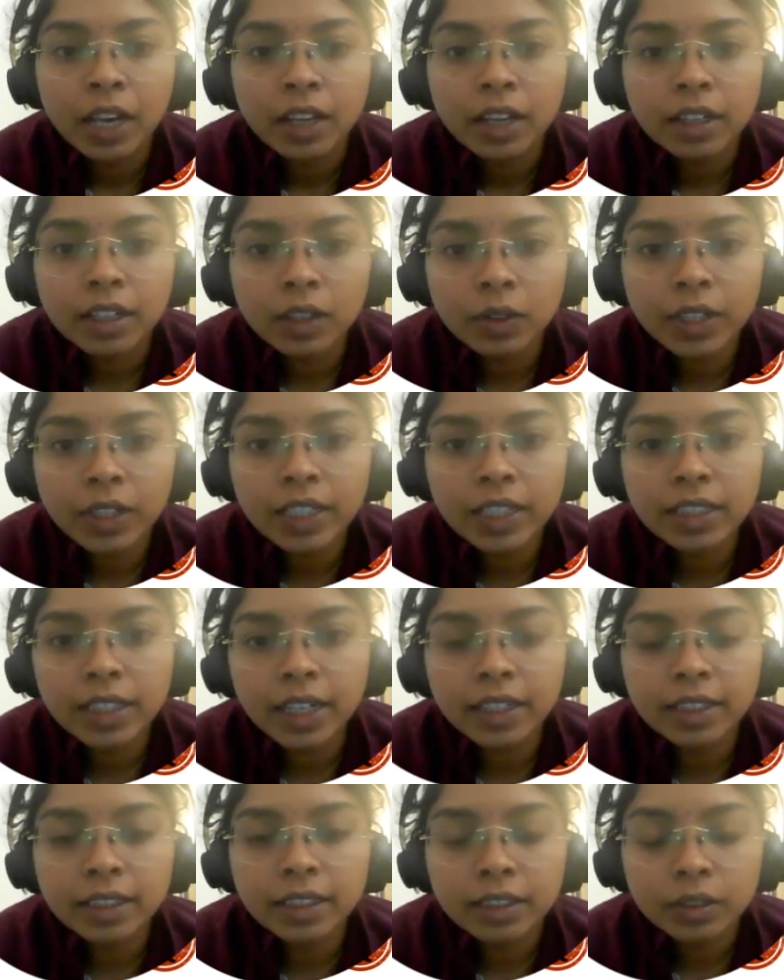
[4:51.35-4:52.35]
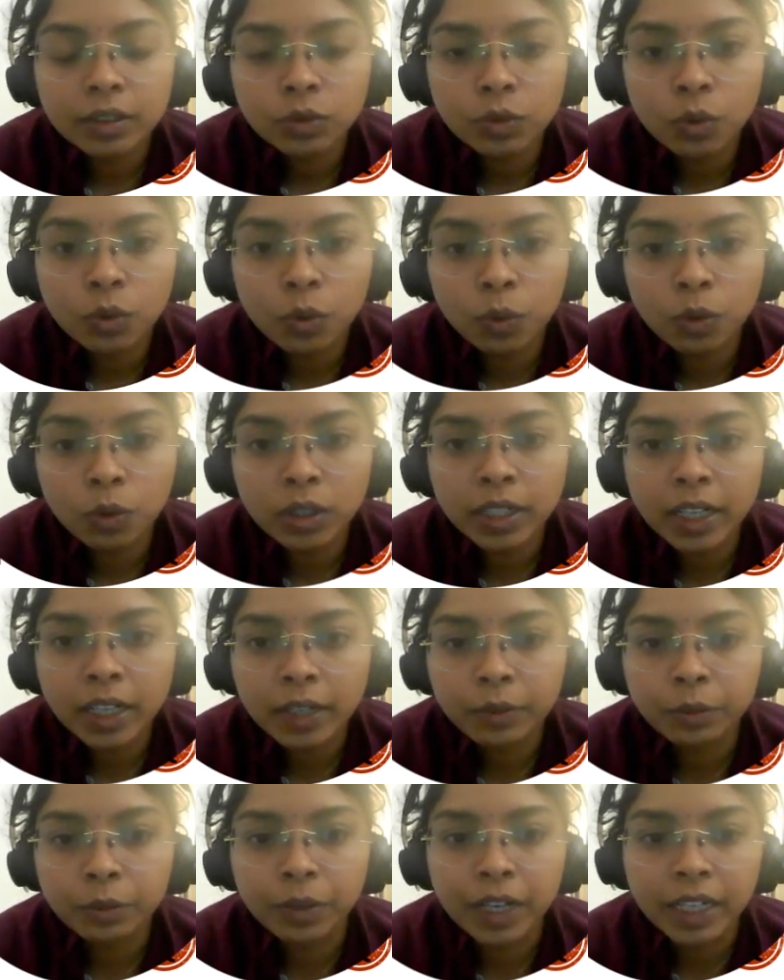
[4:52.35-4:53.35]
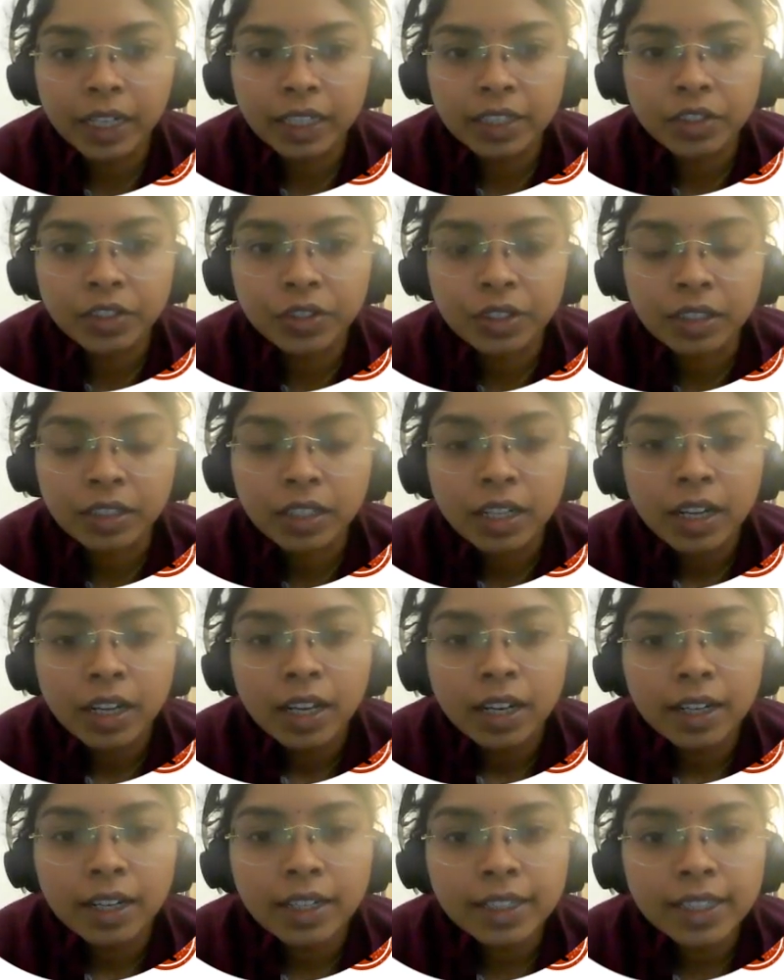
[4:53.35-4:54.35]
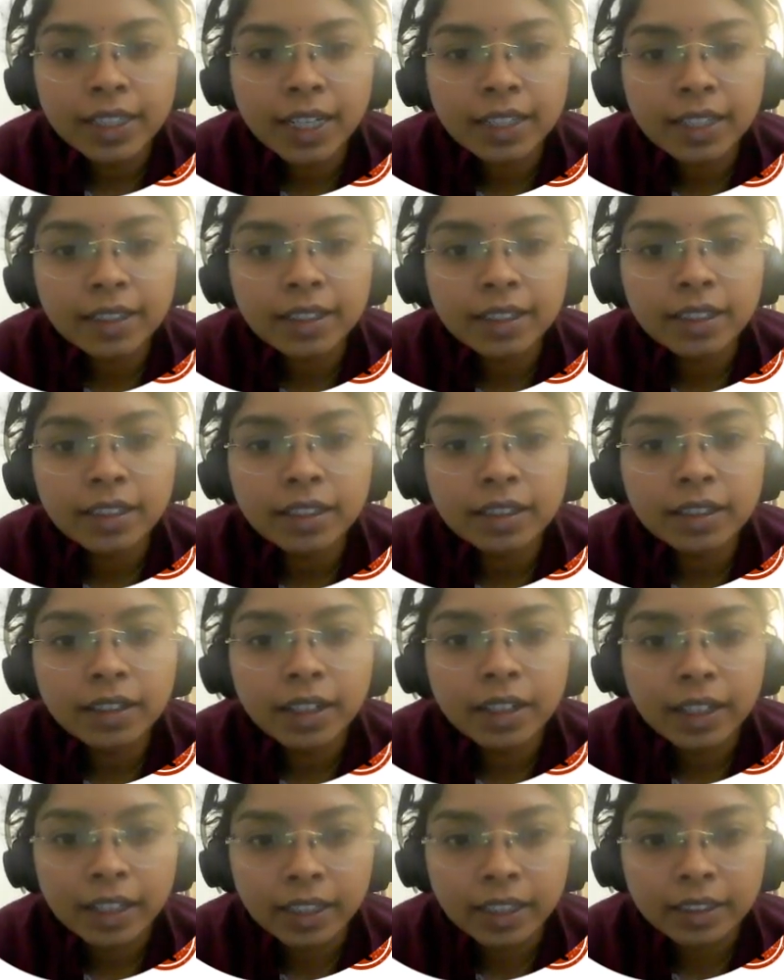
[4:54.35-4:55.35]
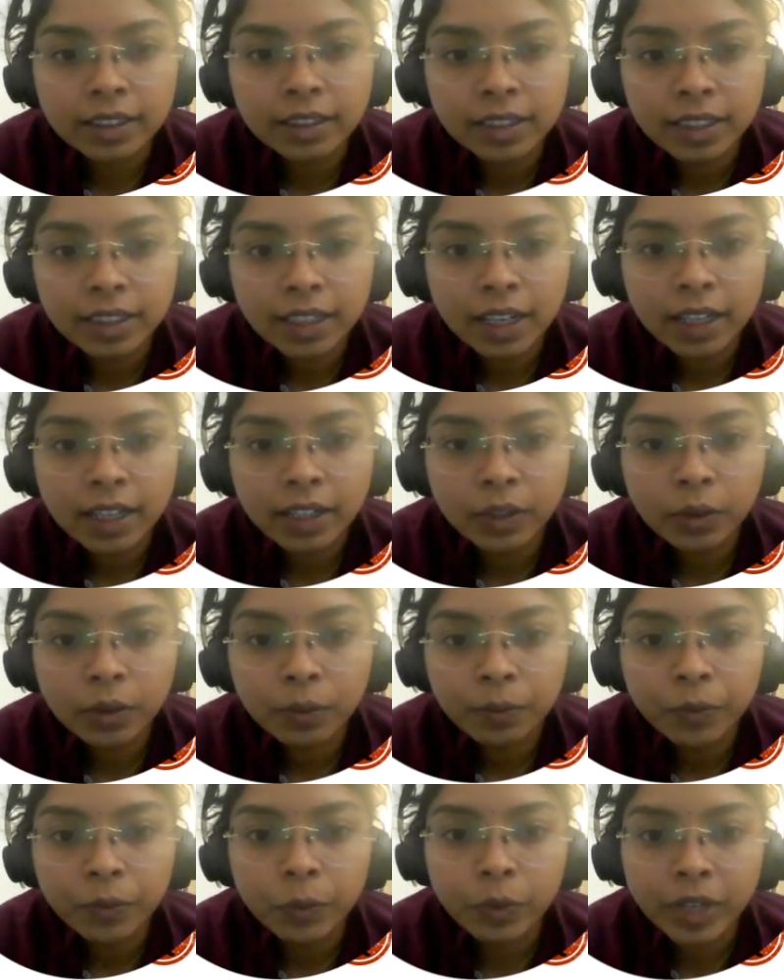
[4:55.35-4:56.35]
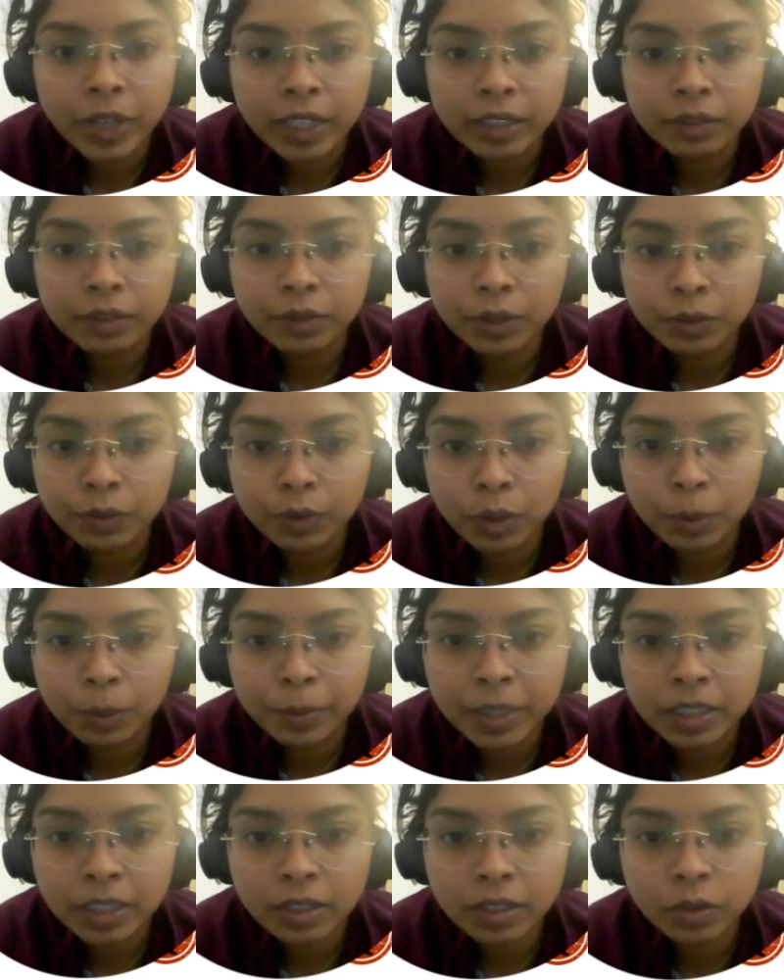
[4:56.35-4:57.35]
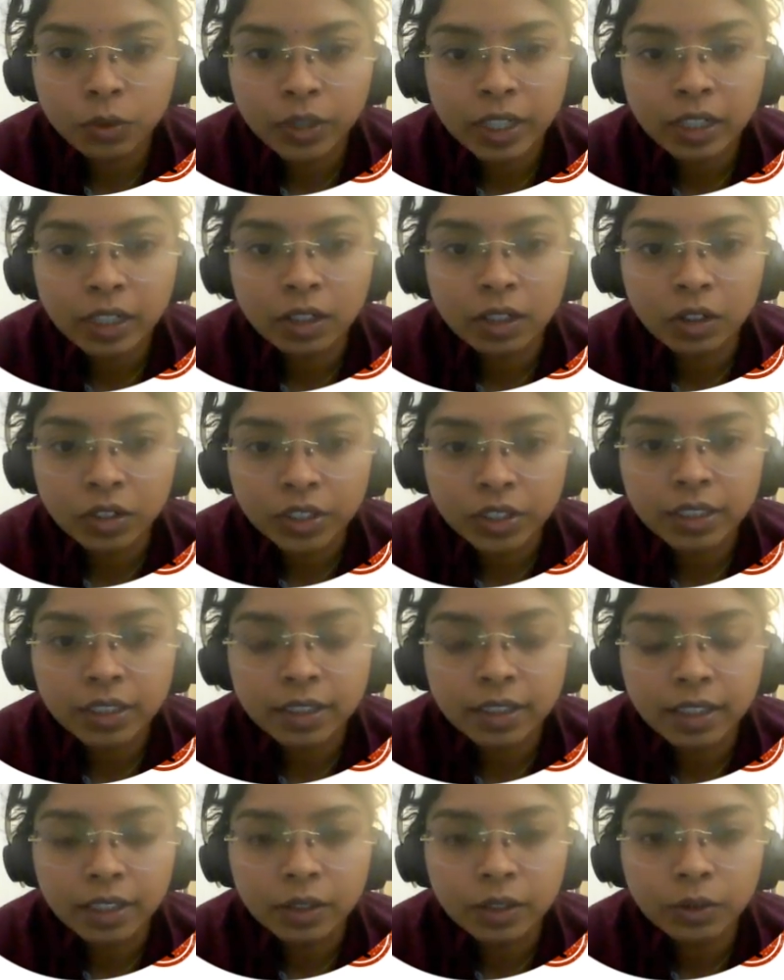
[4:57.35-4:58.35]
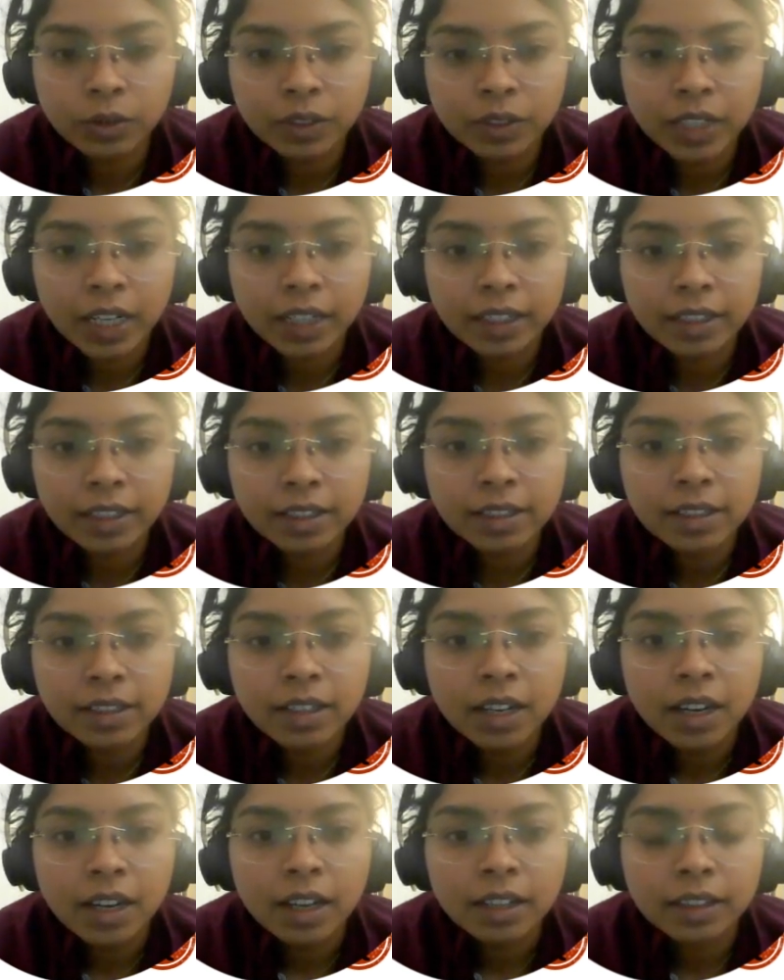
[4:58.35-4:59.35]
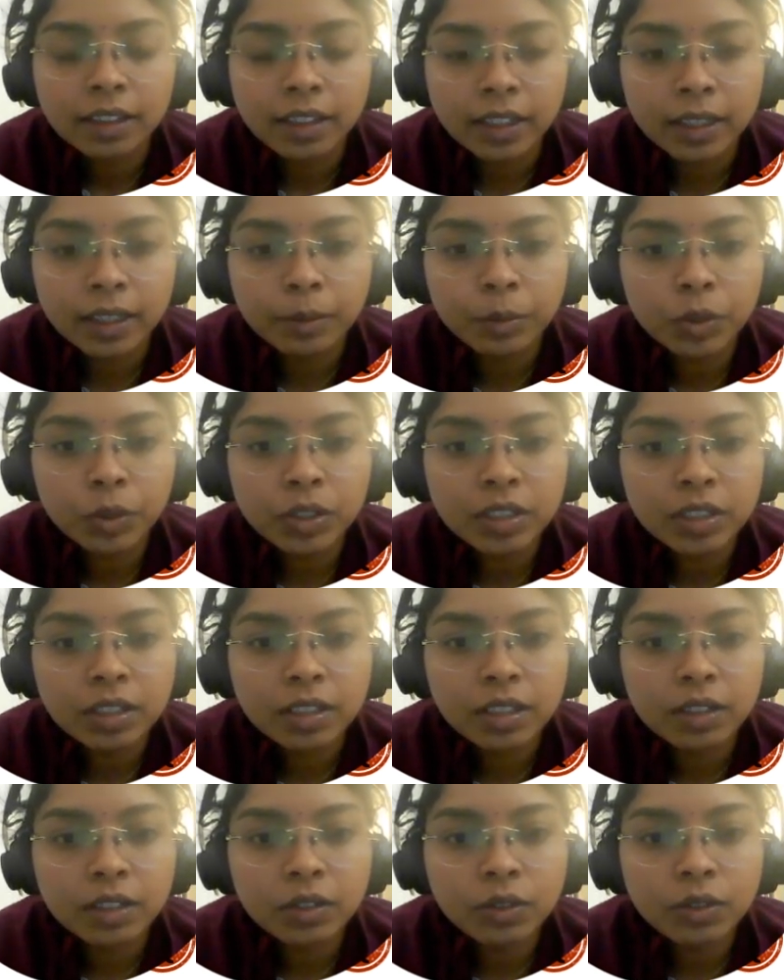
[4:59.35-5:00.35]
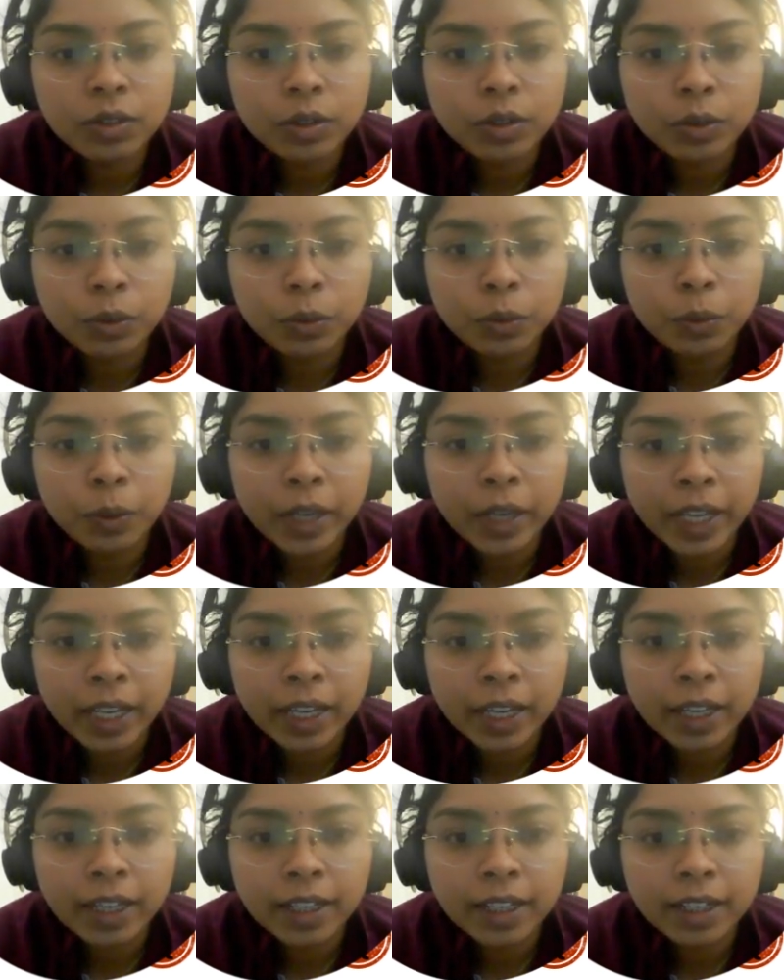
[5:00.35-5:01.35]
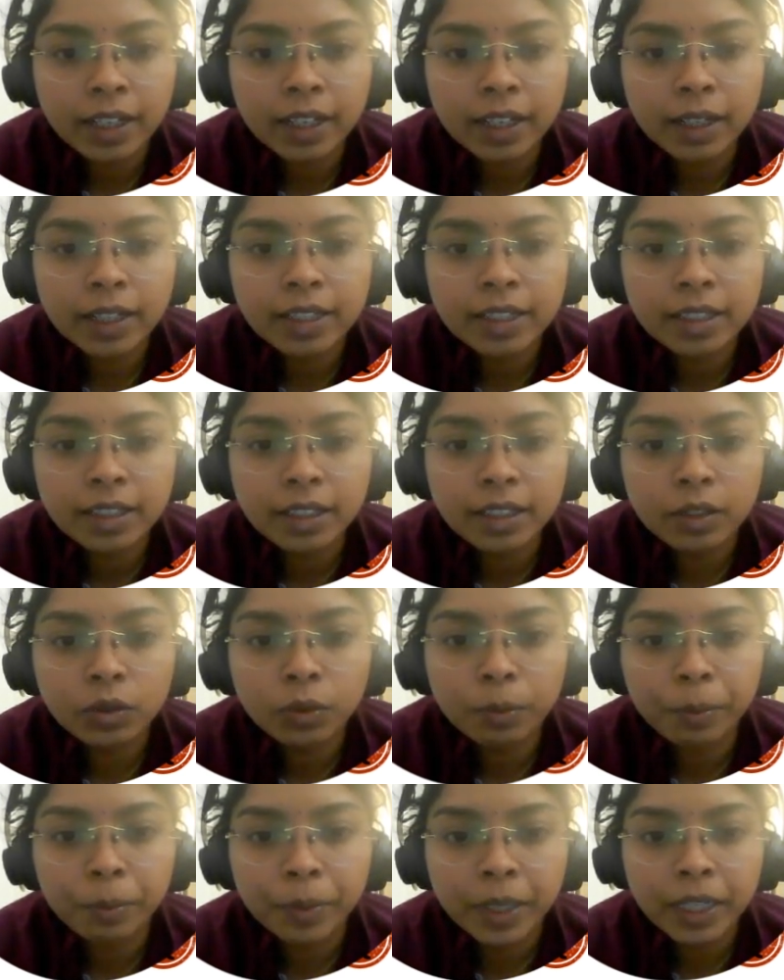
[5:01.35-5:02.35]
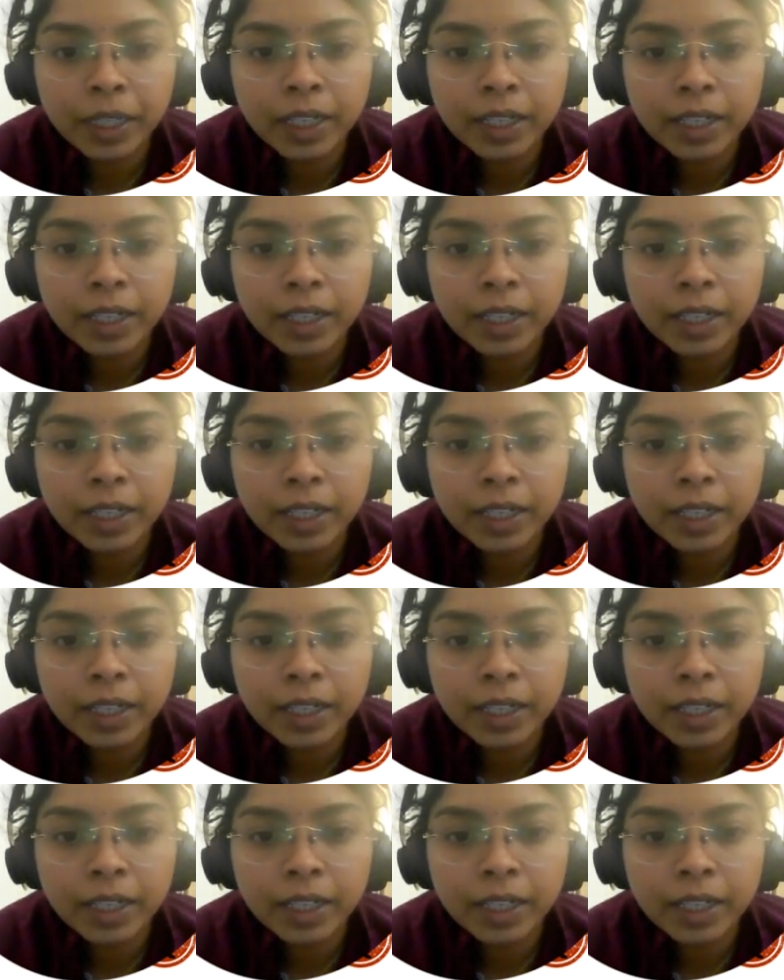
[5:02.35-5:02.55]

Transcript: Now let's get into hold time violation. Let's consider another scenario where the flip-flop is storing logic 0, that is The input is 0, so A is 0, B